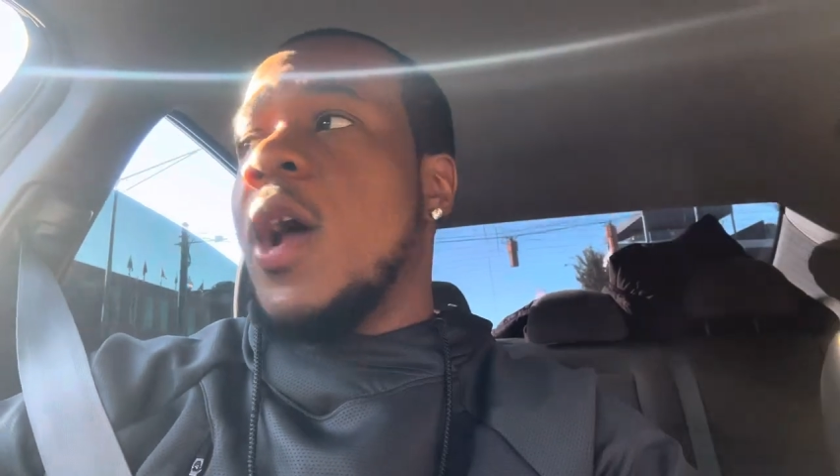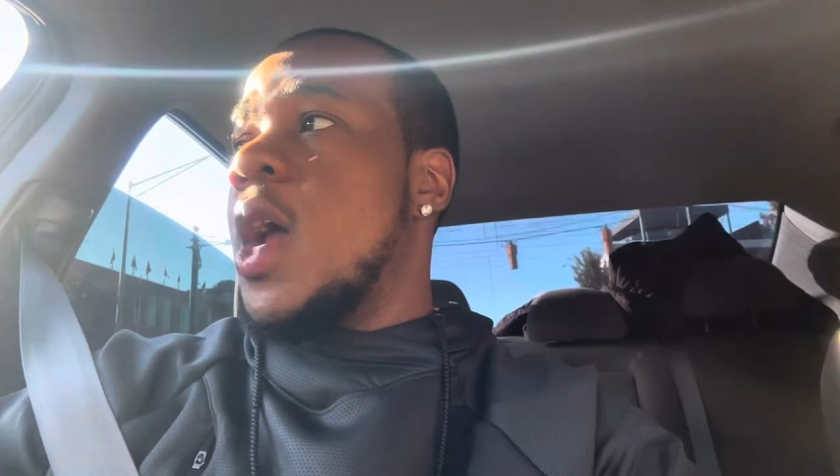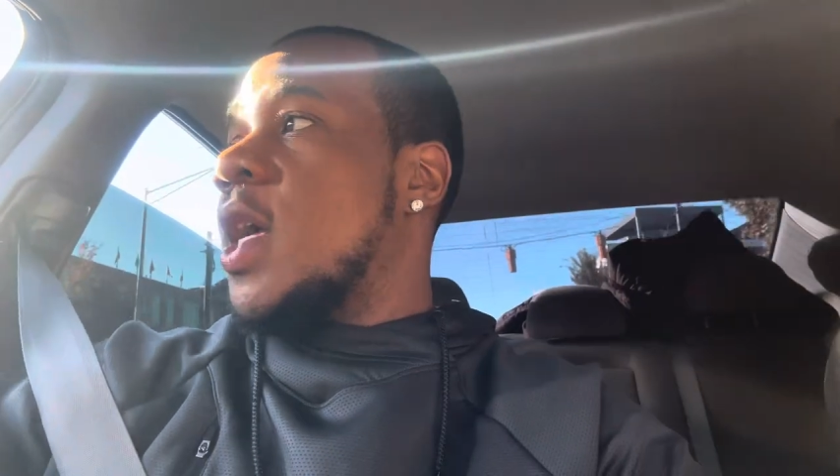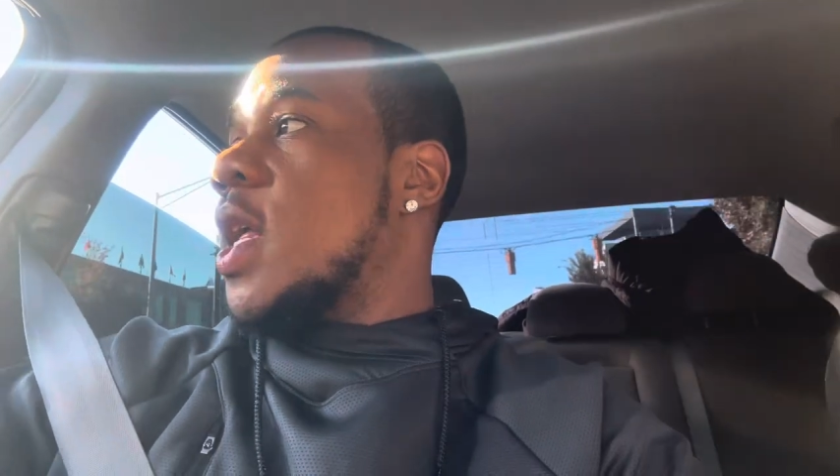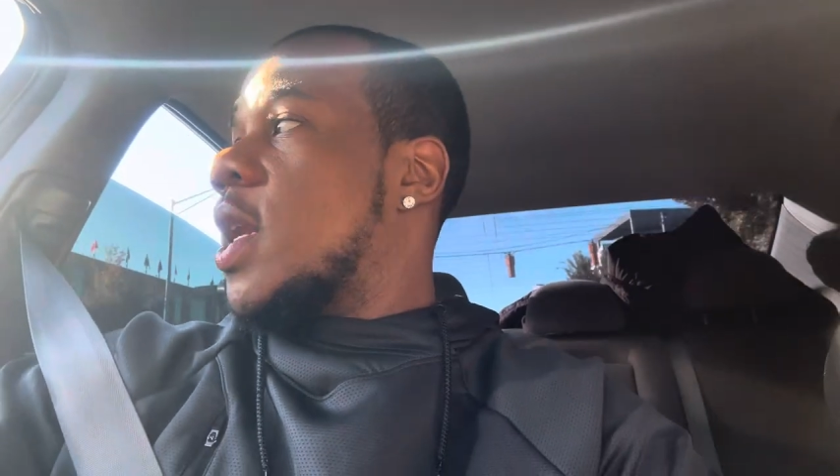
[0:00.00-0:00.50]

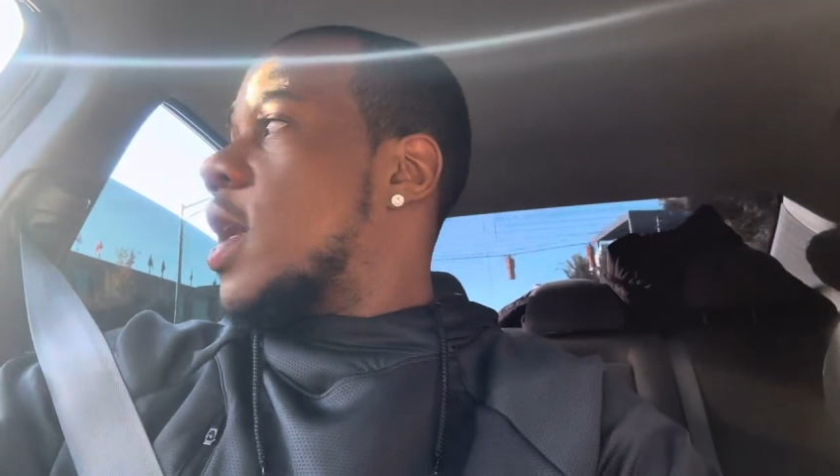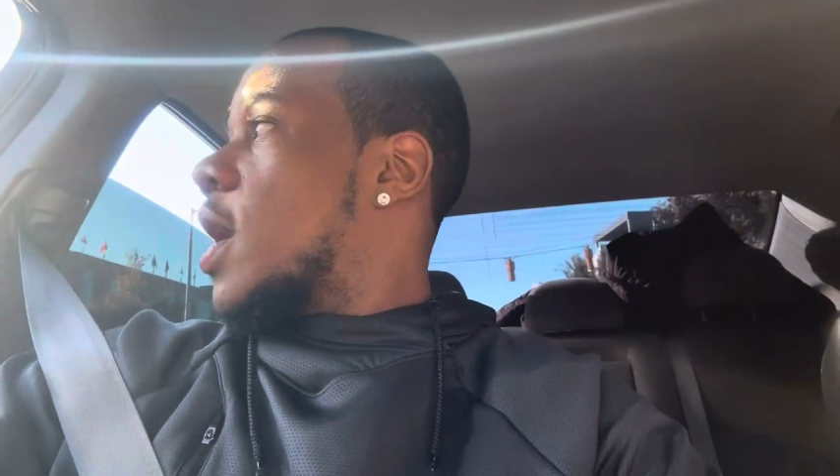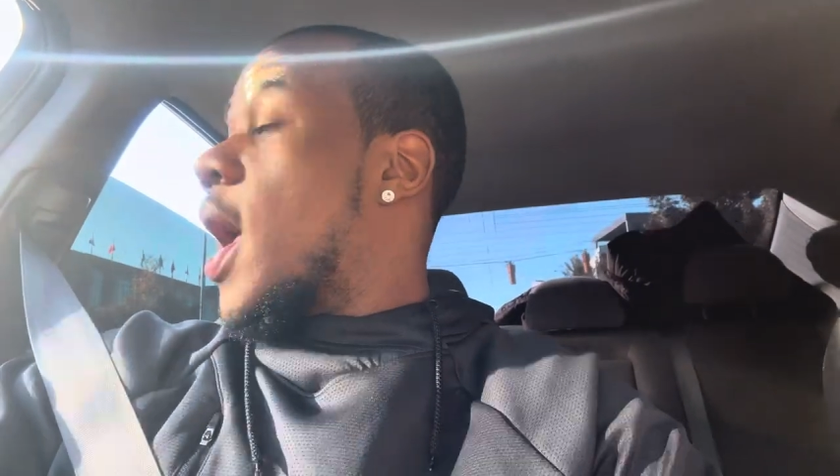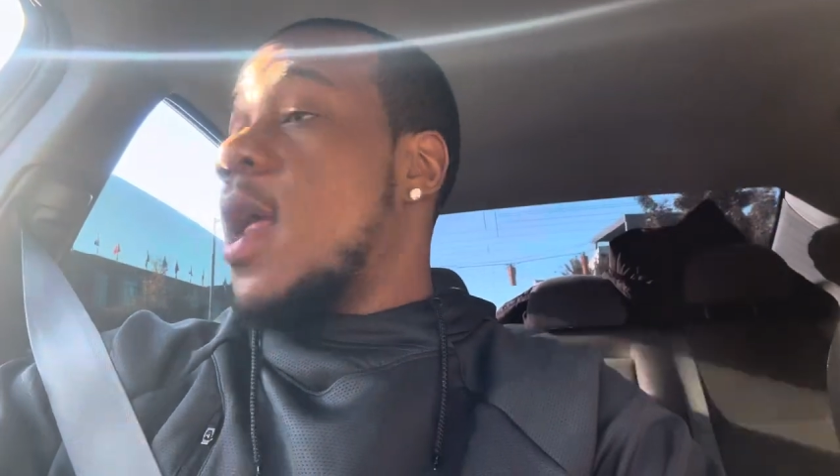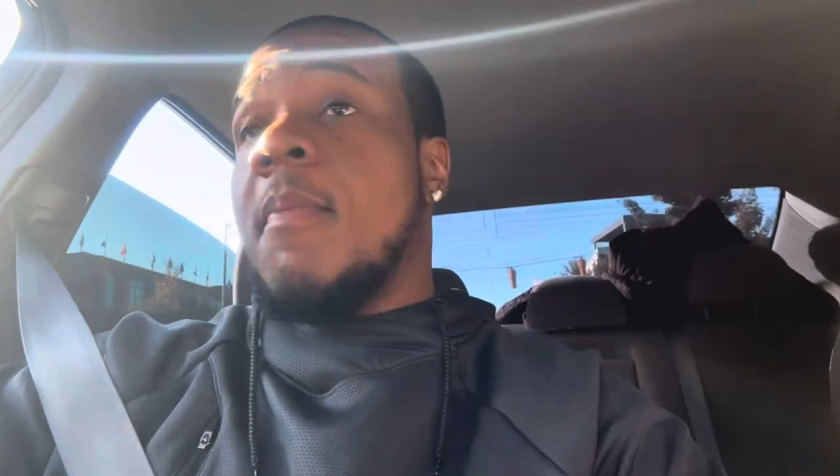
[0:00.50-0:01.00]

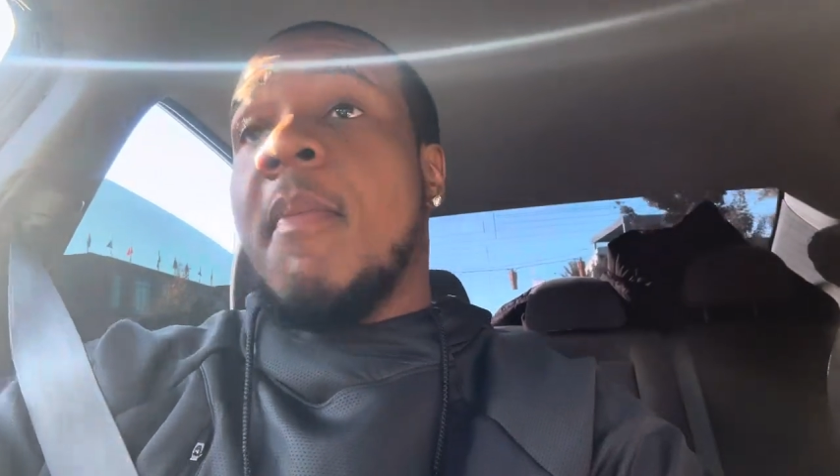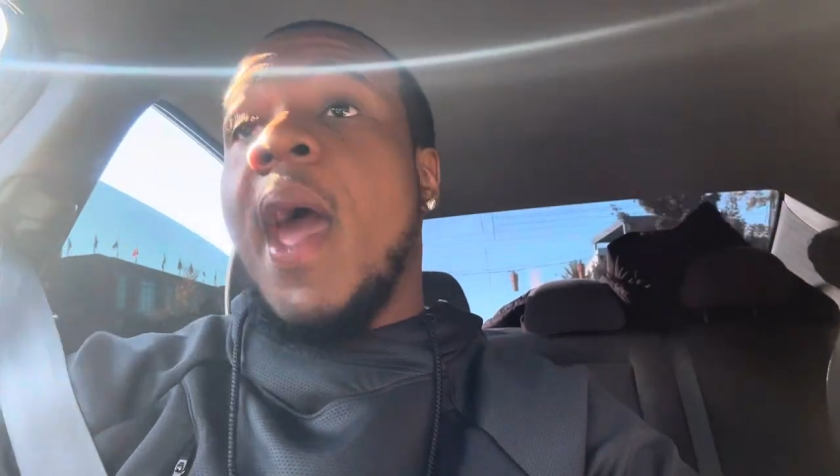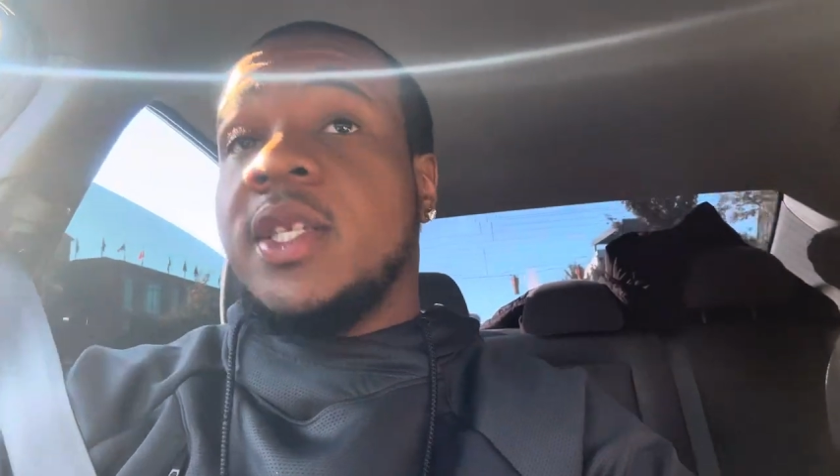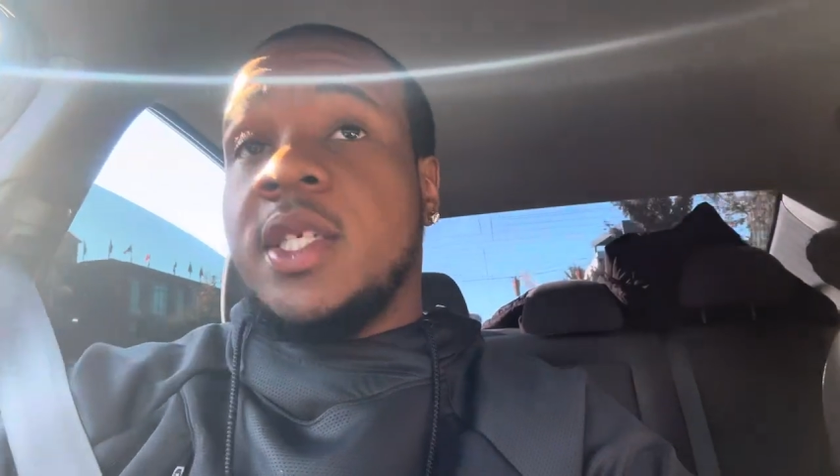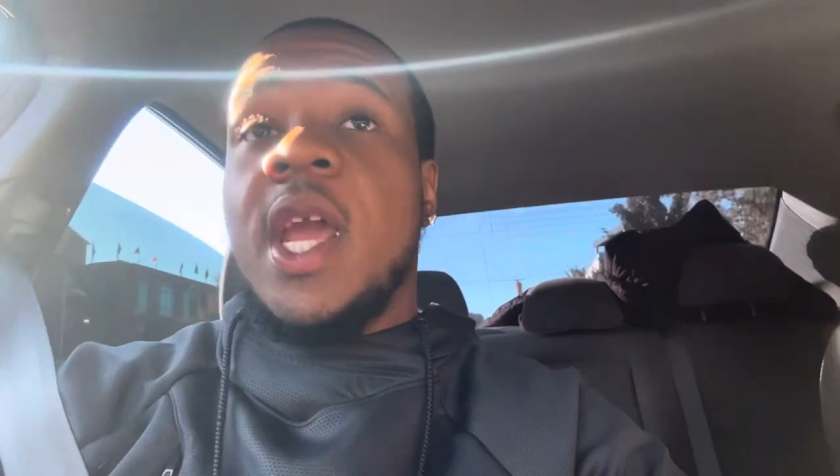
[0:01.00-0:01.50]
headed
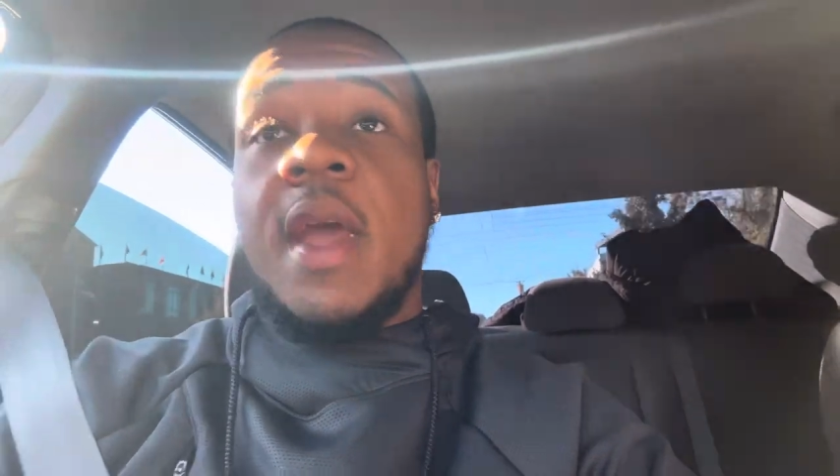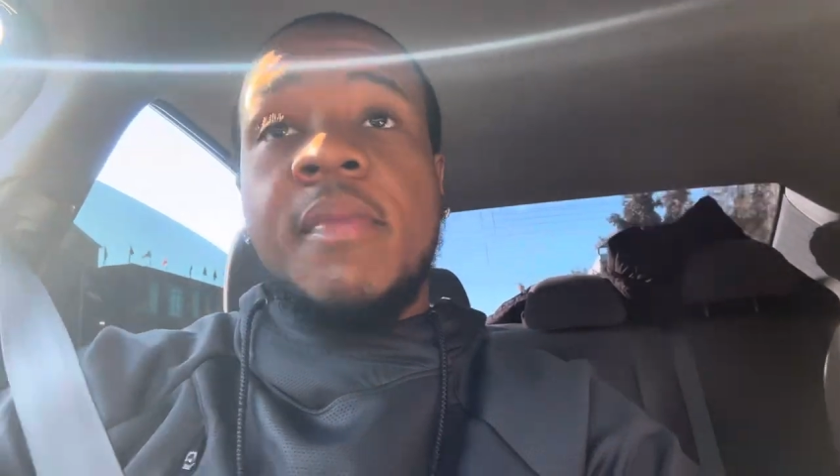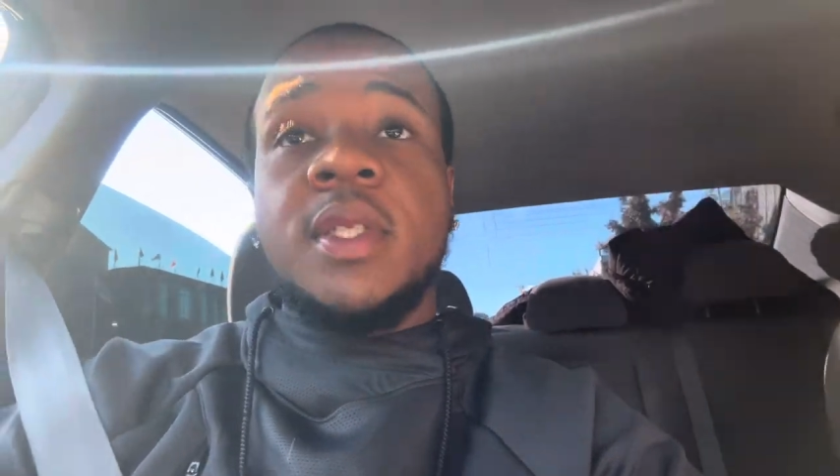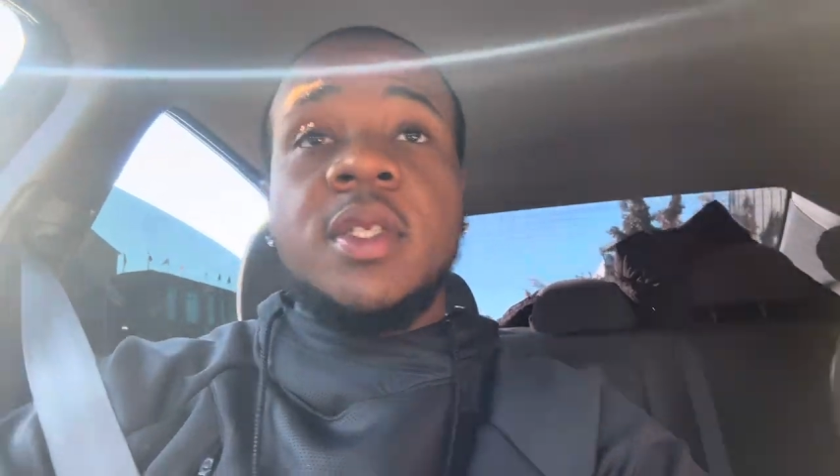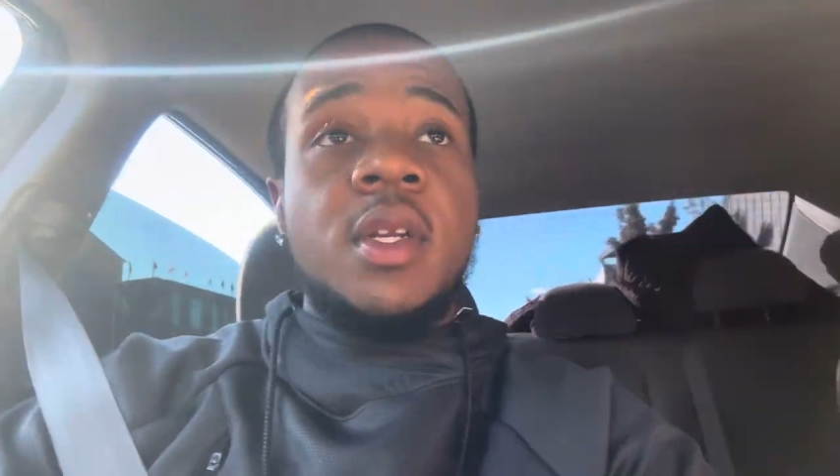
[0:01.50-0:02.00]
back to
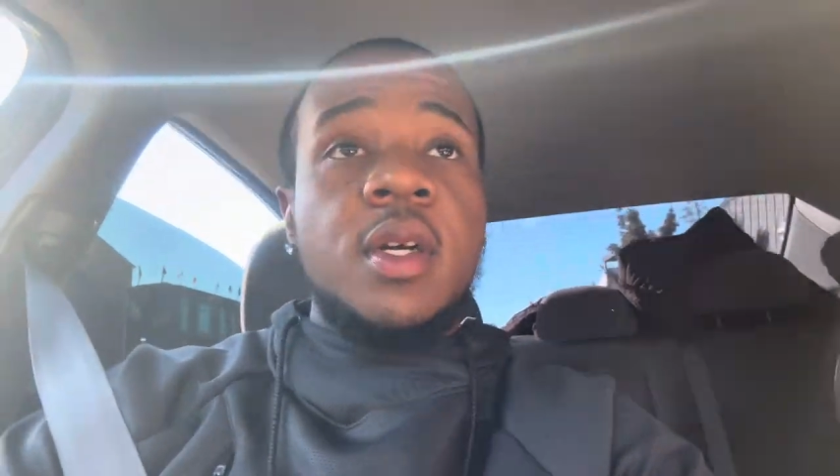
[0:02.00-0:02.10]
campus, you know,